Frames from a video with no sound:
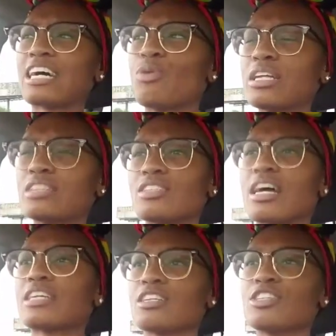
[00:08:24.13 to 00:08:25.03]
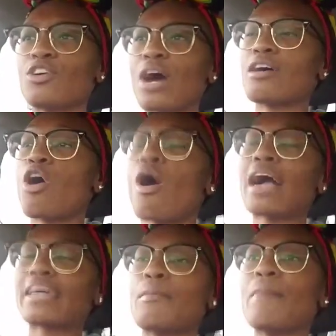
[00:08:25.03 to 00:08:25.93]
Like, what, like, you know, I, or
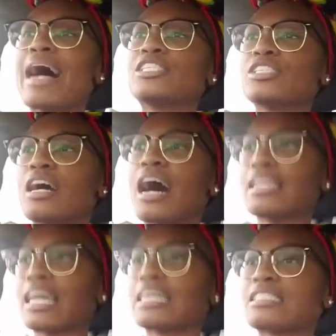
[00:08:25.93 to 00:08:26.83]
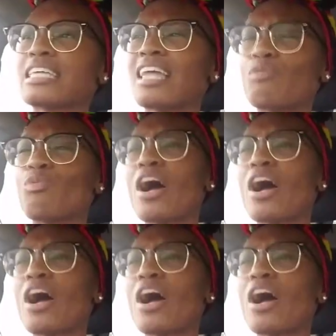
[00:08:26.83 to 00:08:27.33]
I can imagine God like saying, like,